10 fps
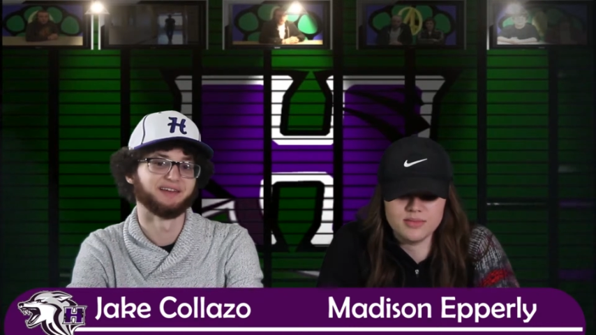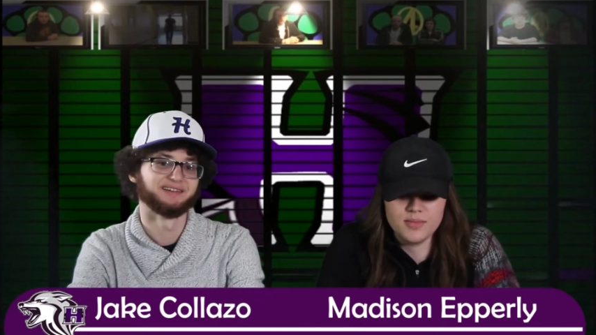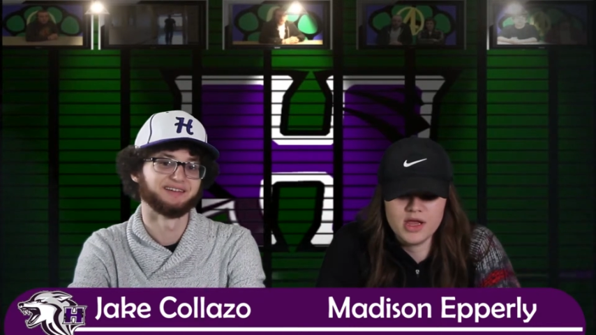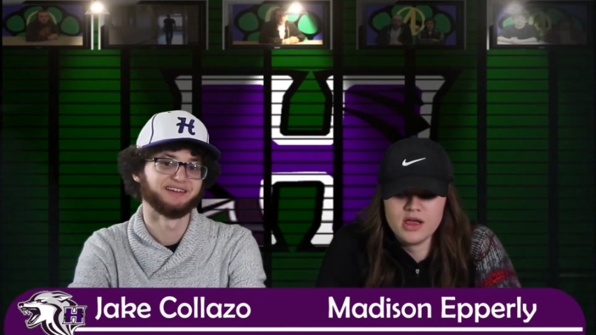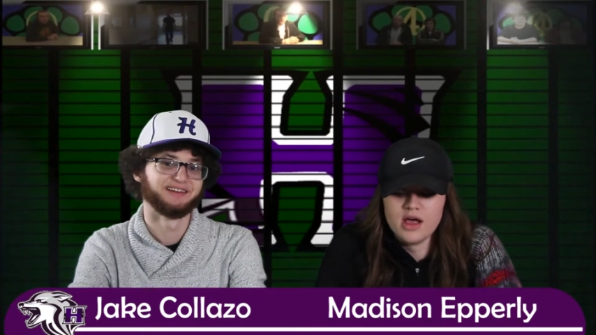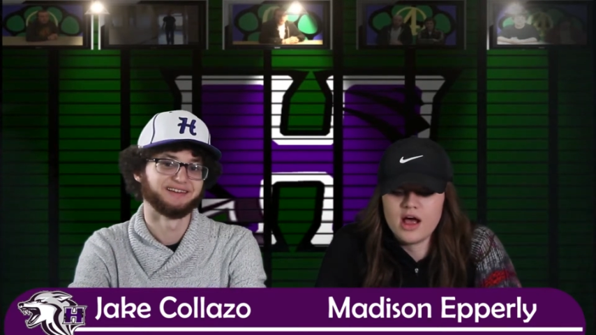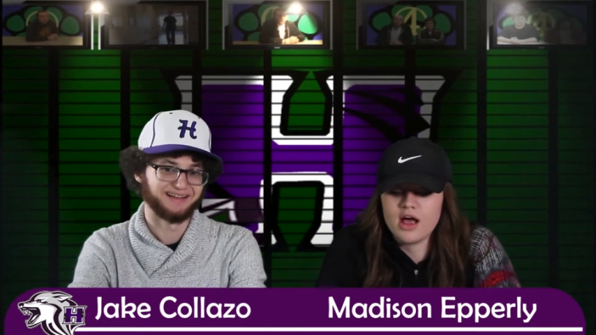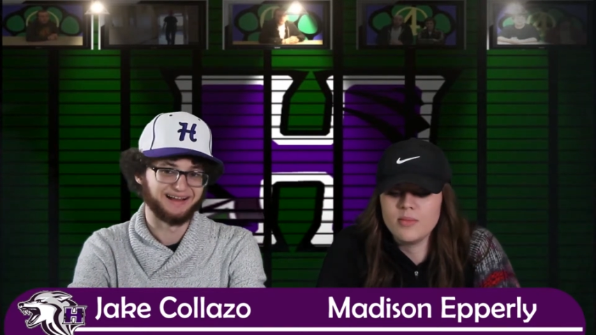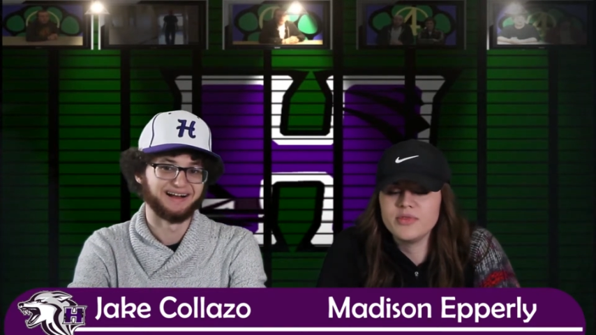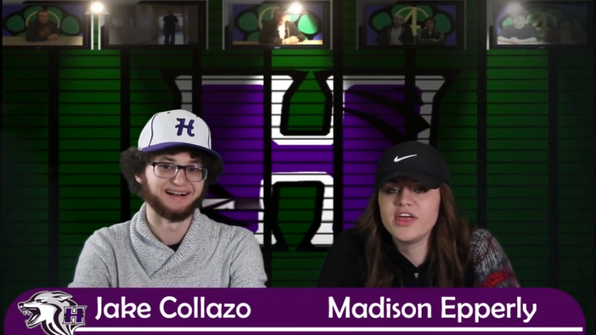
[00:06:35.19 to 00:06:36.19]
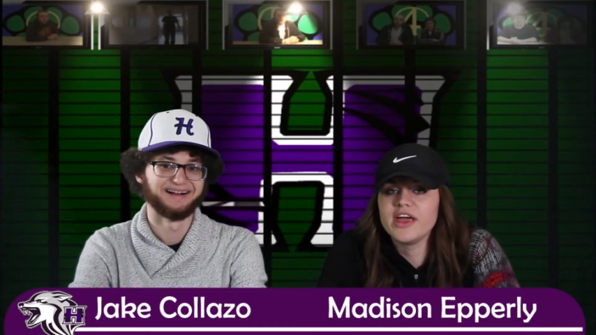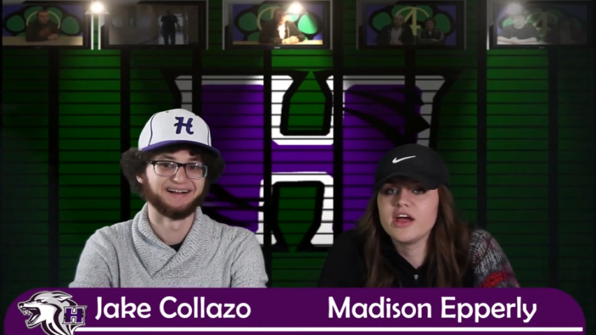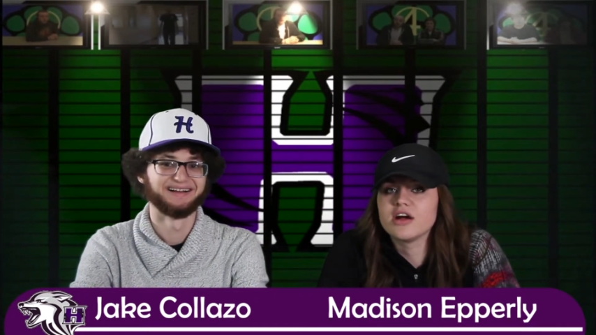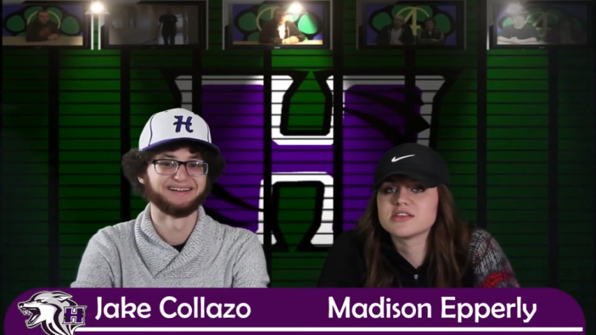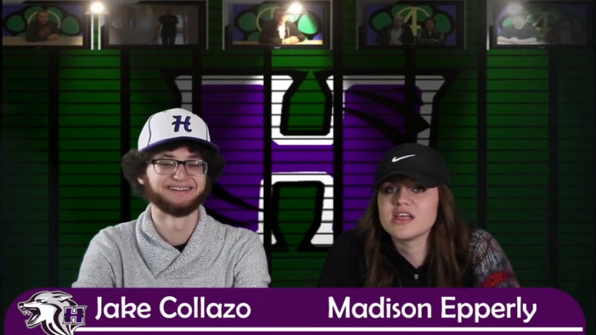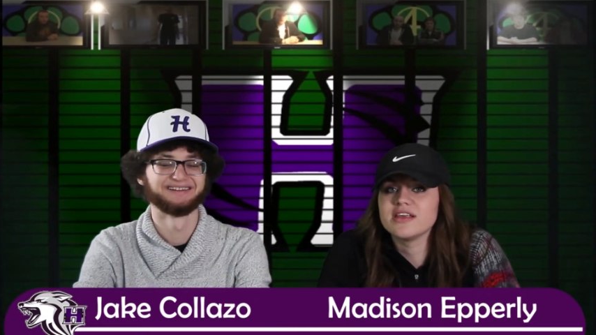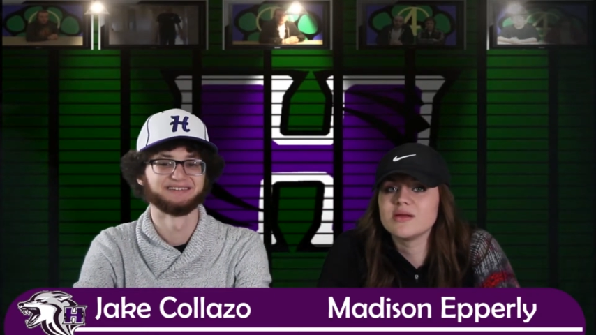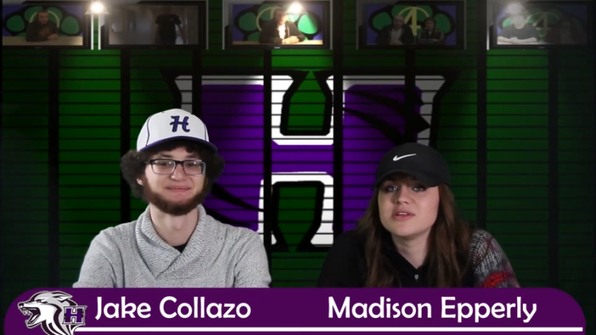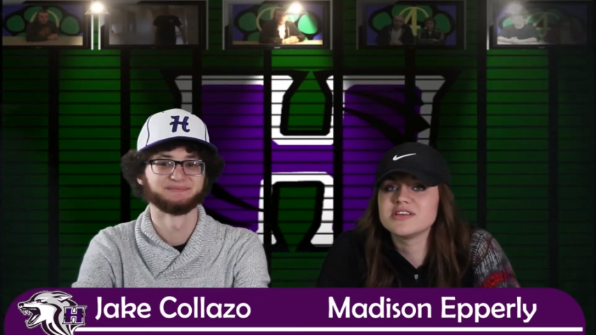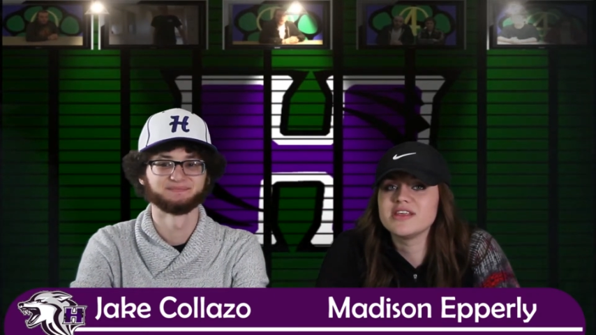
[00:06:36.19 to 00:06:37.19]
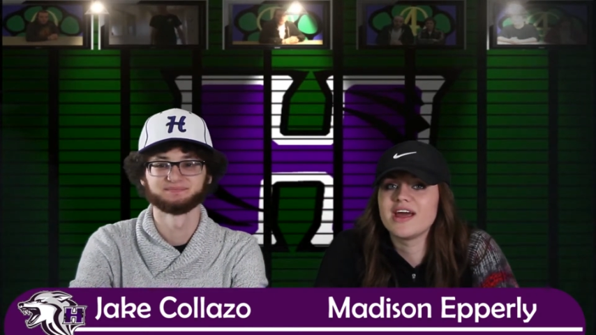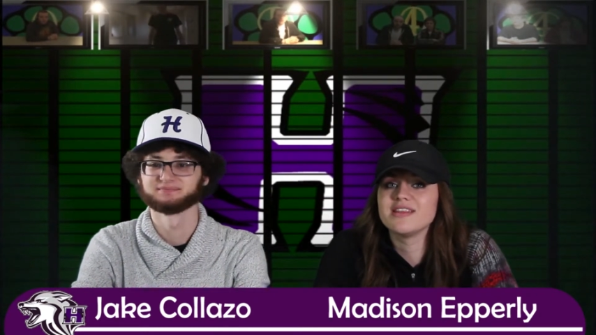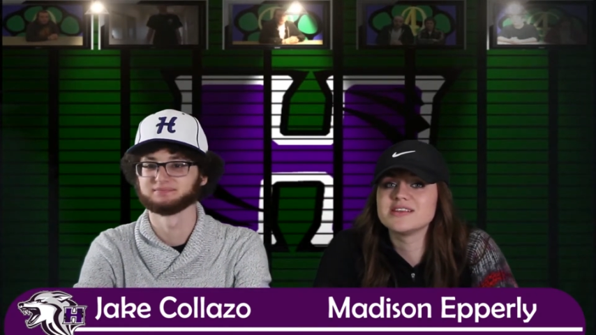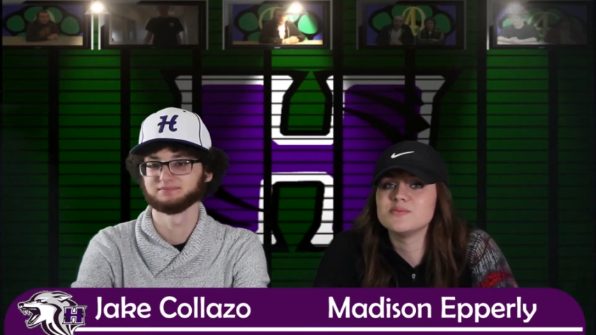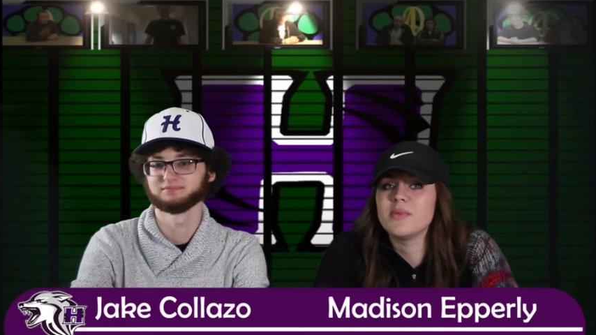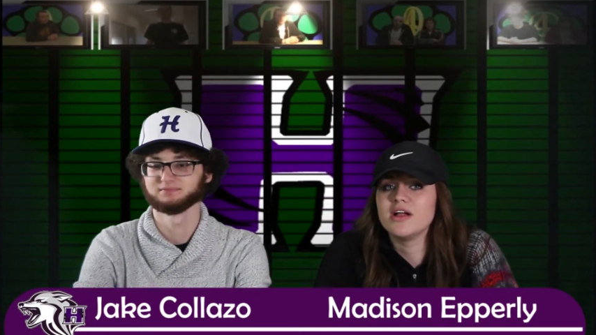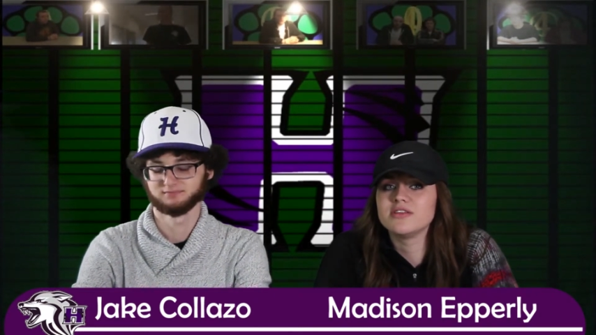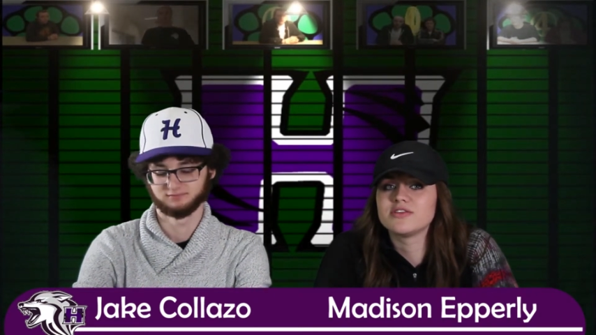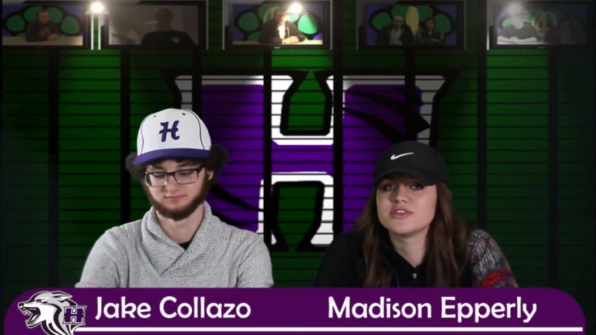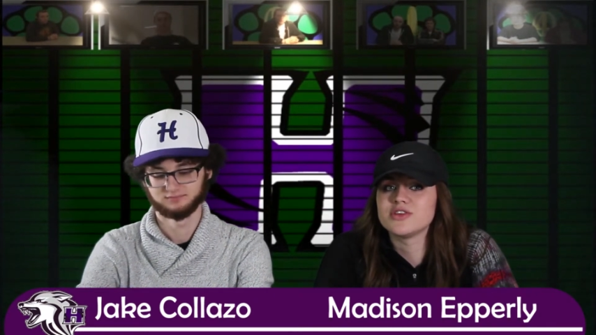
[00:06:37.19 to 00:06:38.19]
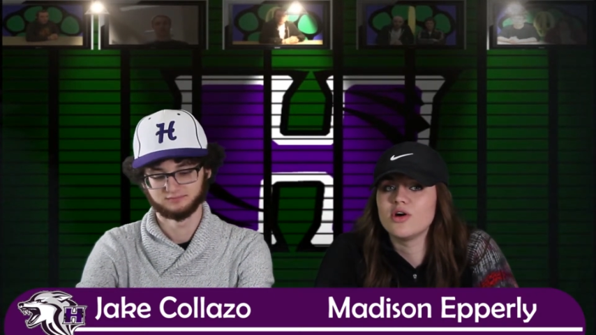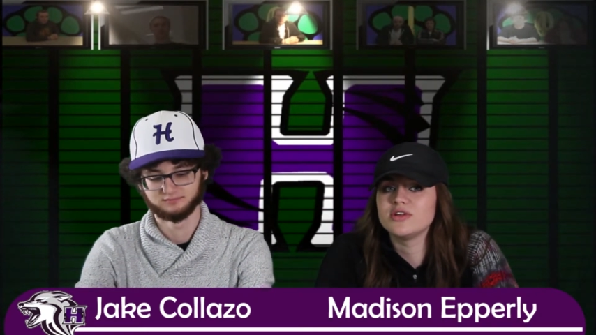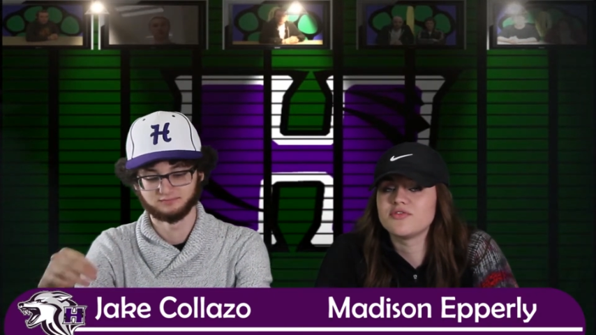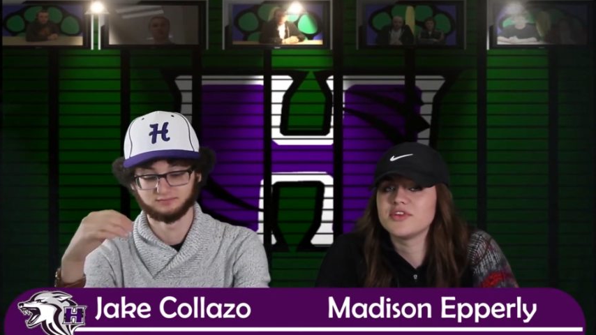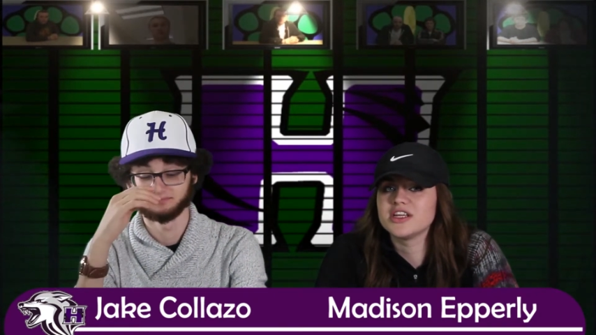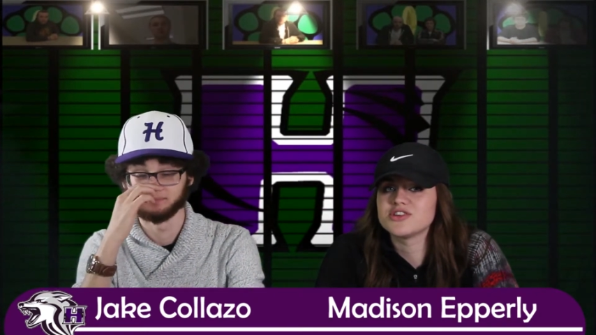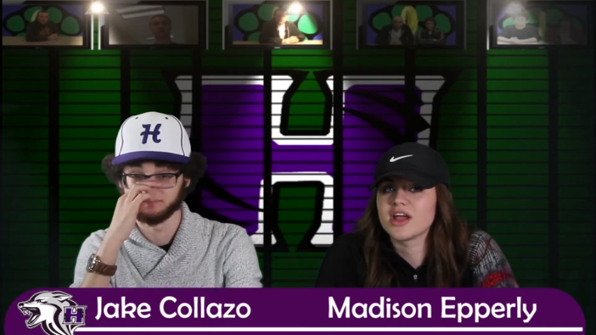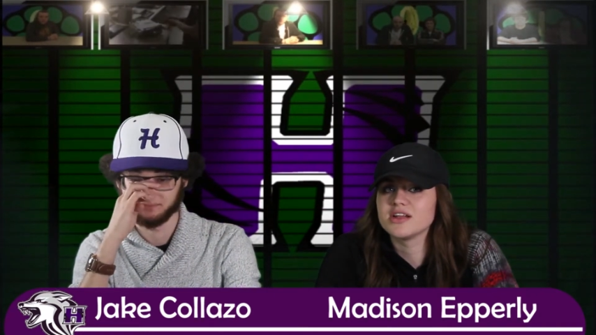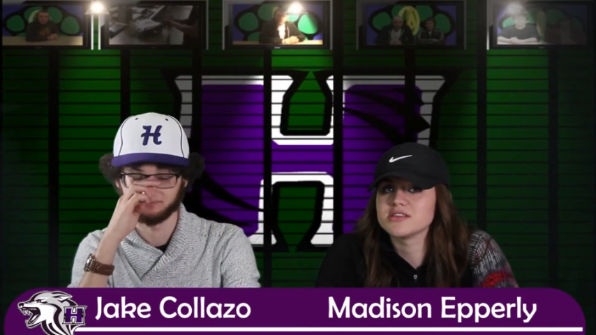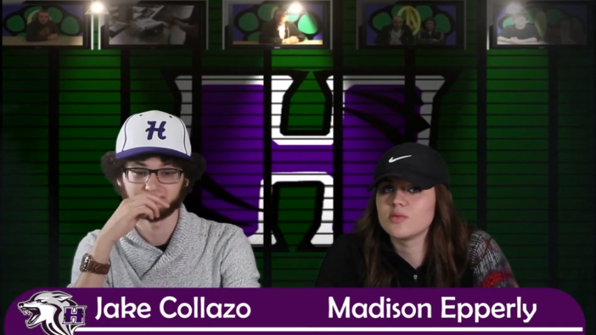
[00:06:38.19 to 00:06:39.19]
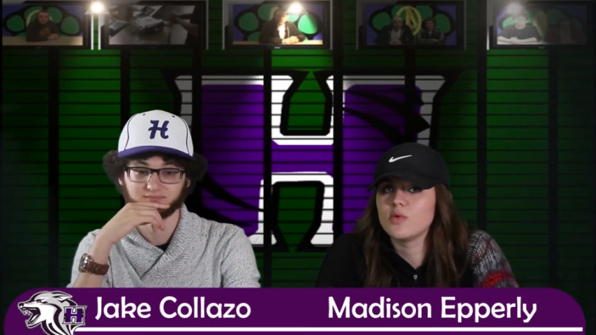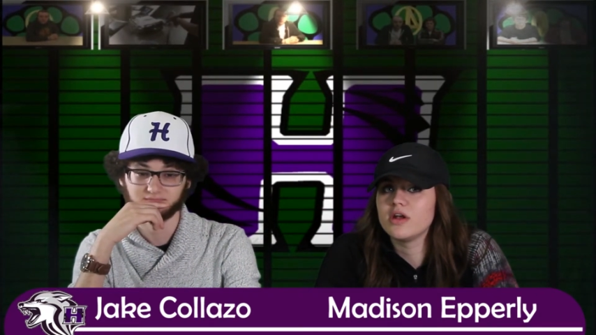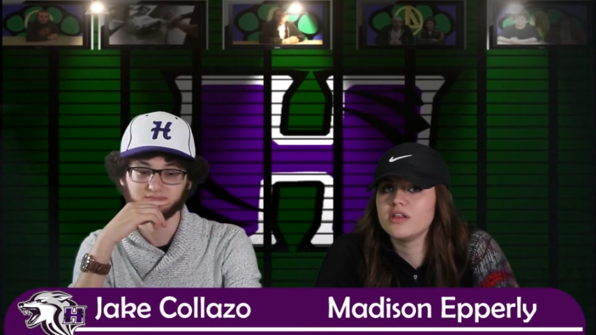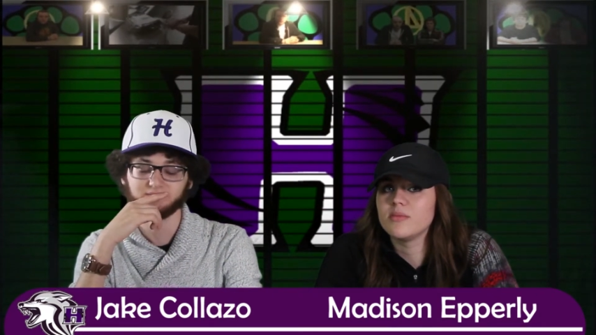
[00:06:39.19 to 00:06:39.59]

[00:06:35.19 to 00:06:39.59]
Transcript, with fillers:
Speaker 1: them. Um, they are selling them until the end of this month, so definitely get your hands on one.